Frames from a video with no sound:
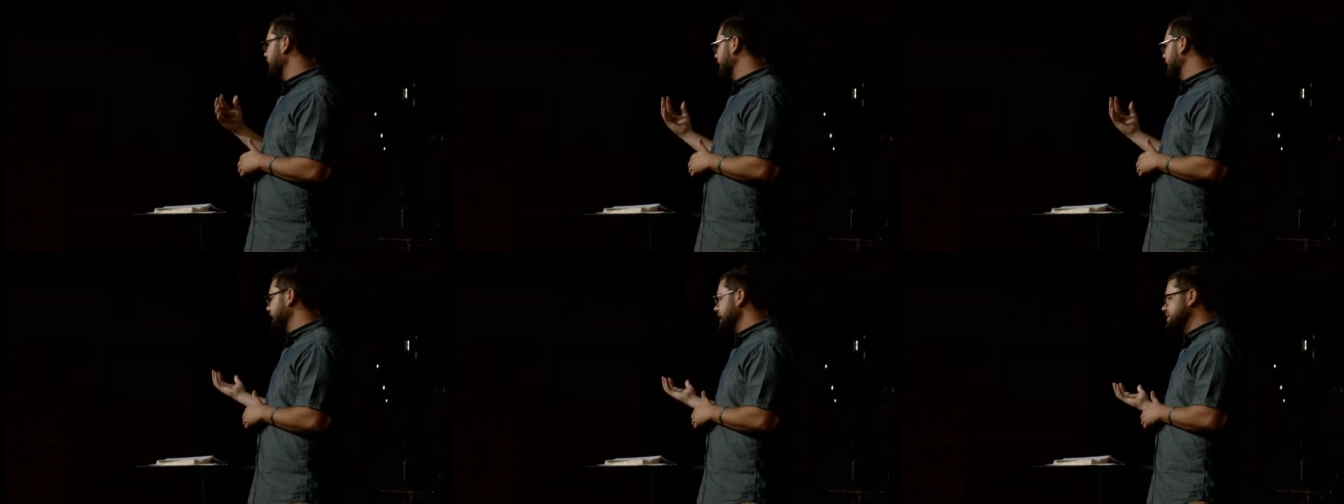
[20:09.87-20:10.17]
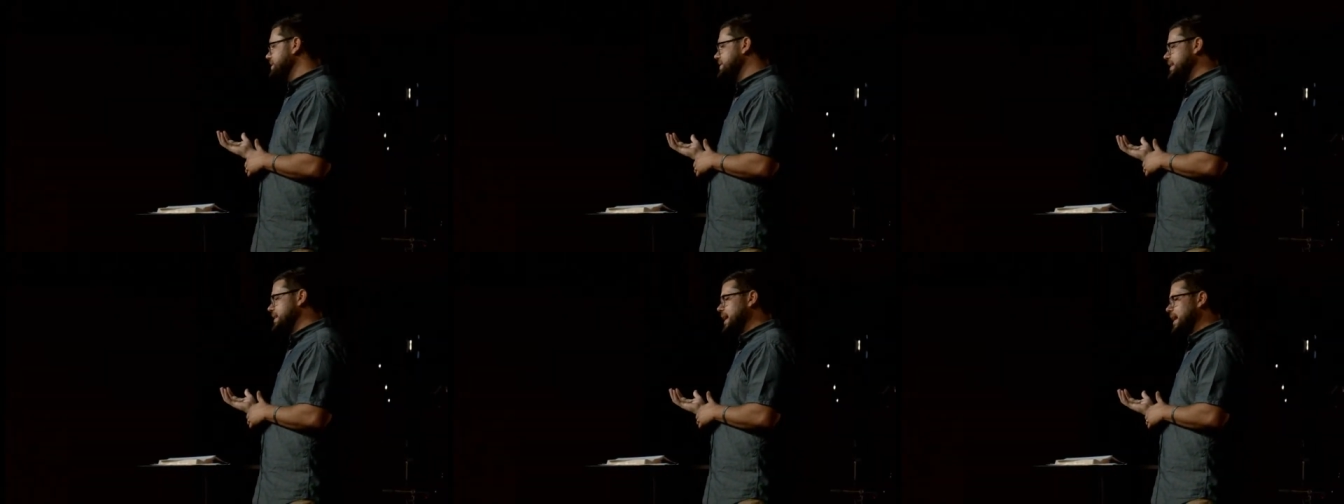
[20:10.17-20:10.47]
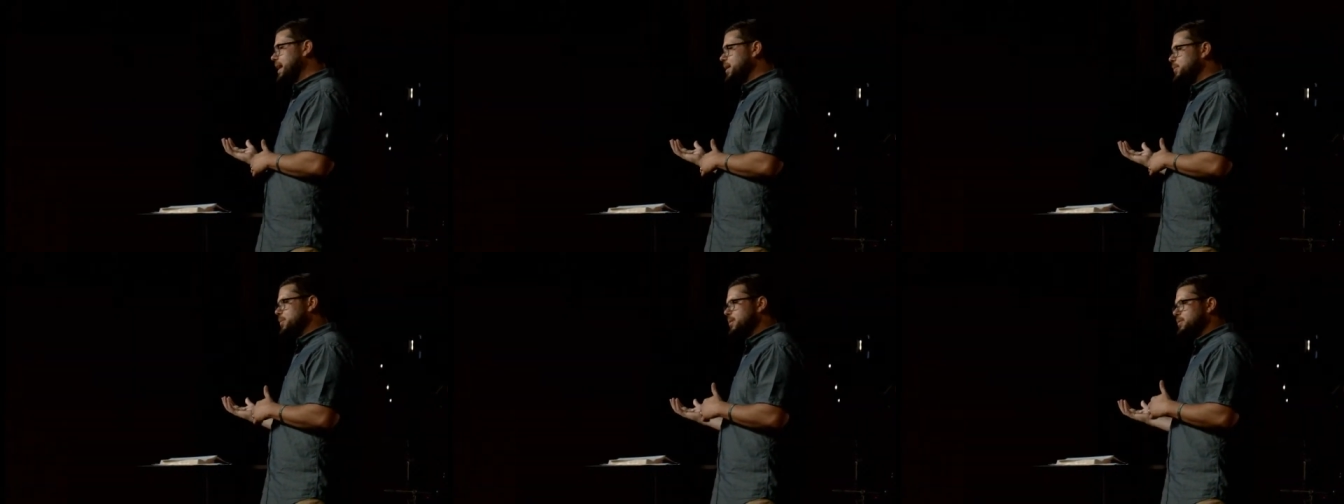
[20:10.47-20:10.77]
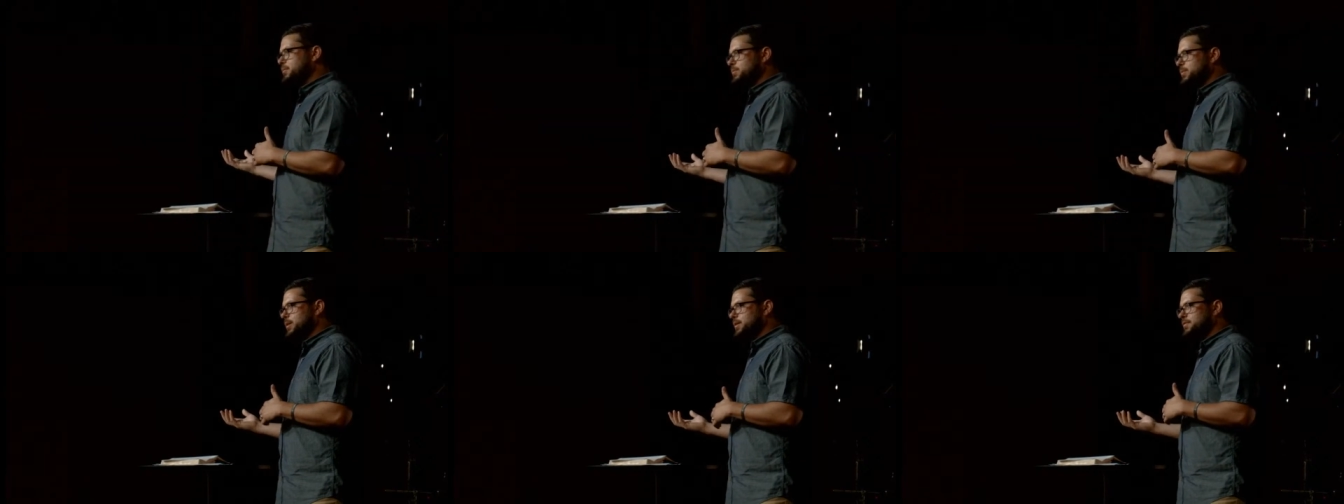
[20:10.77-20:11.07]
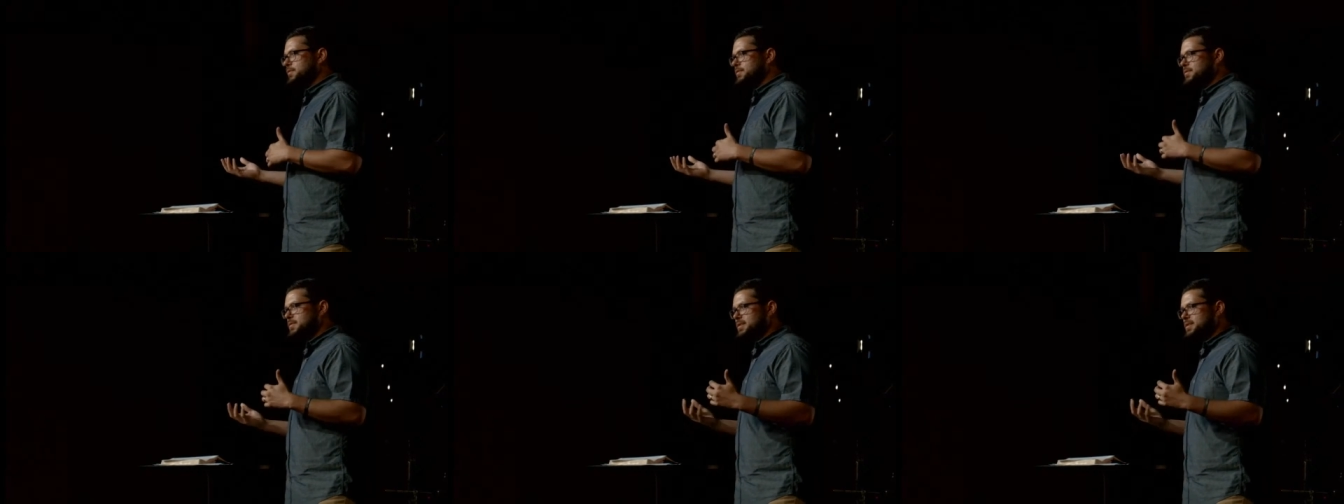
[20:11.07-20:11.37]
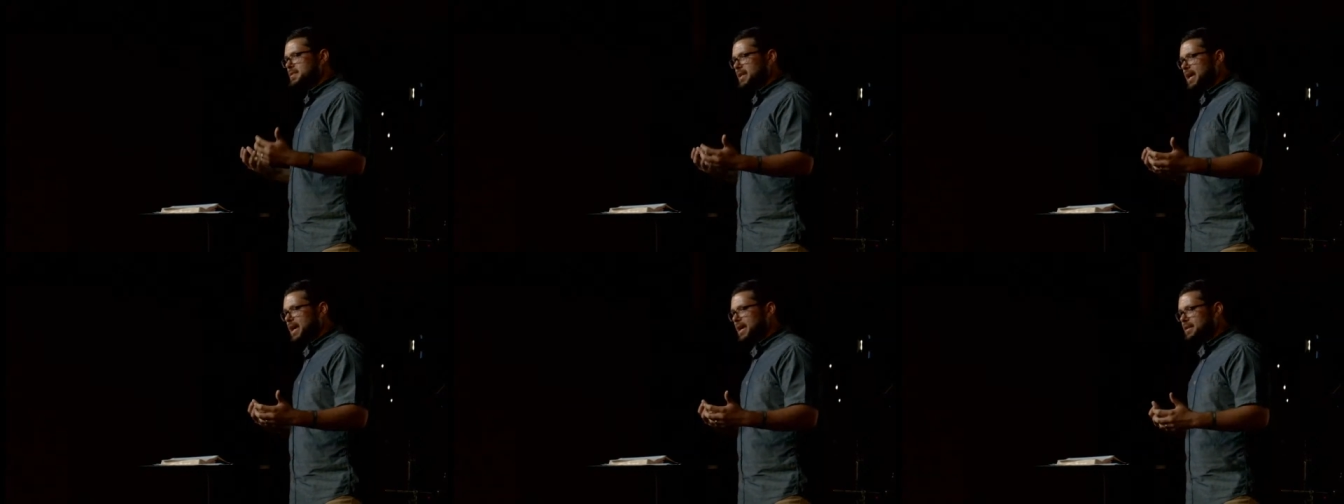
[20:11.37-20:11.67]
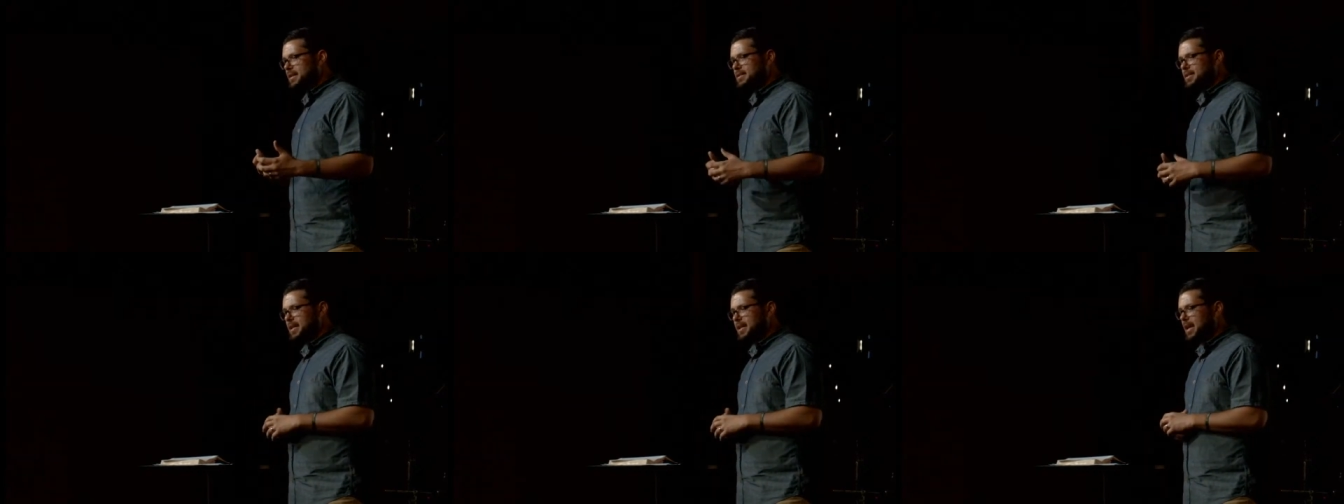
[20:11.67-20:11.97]
kids and I we we
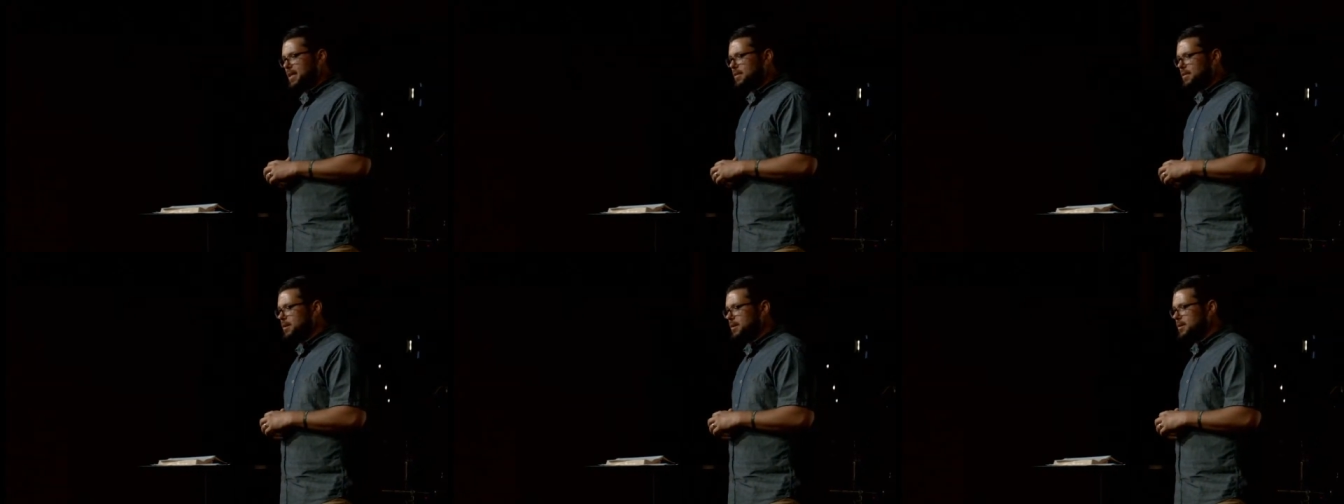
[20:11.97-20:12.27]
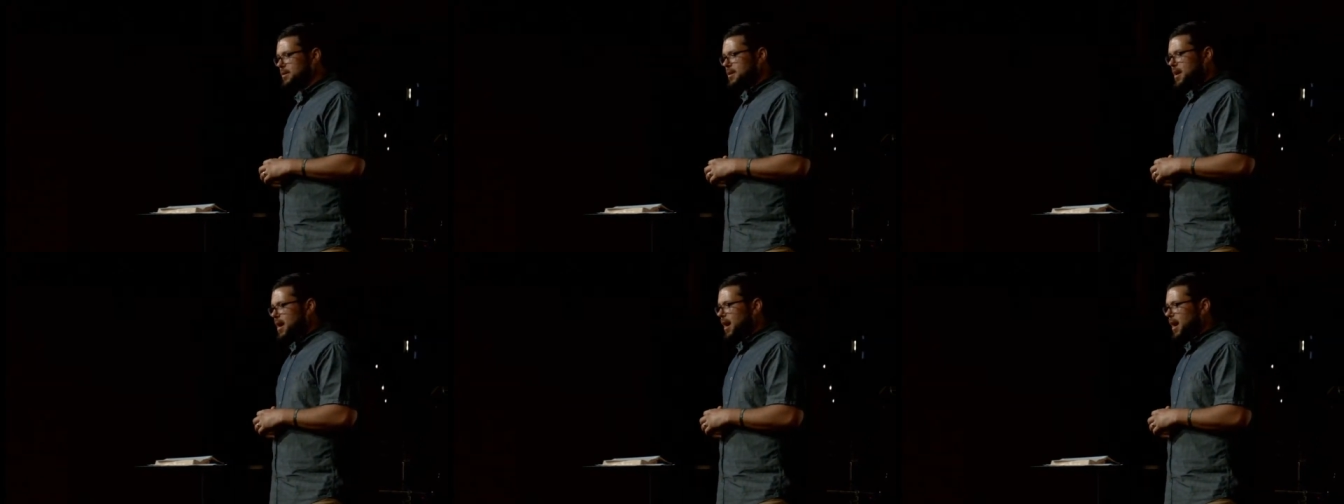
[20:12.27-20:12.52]
sang together